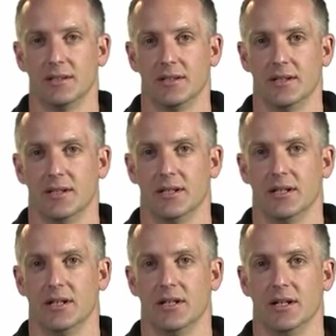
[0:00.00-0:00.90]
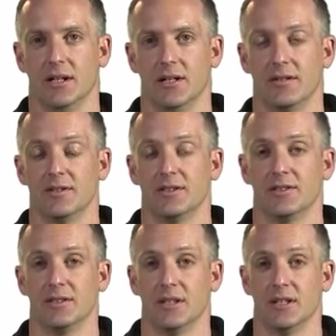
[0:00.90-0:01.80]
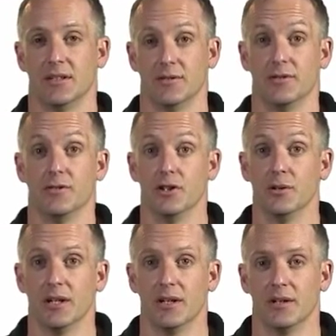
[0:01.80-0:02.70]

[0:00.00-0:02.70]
and that's for Niue,